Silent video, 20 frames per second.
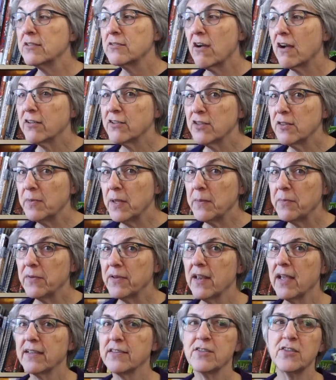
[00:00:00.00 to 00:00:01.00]
talk to the people
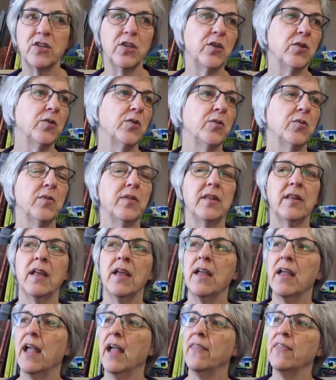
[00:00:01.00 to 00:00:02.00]
next to you and
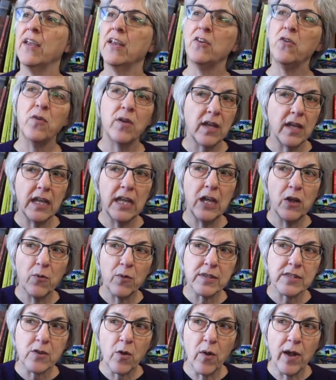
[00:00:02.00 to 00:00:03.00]
then you hear
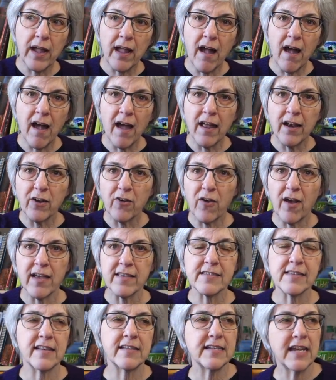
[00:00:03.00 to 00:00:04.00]
what's going on
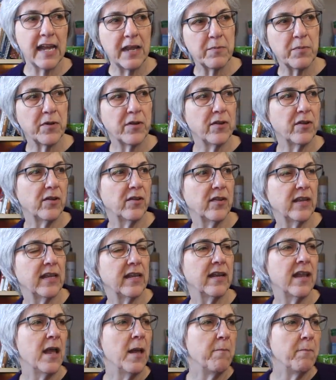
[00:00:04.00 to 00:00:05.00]
across the table
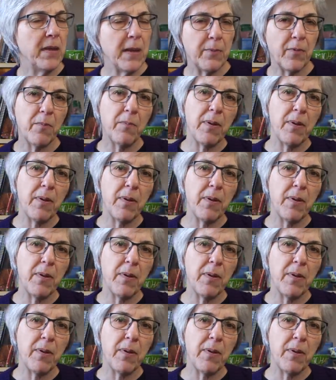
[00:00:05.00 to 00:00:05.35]
and people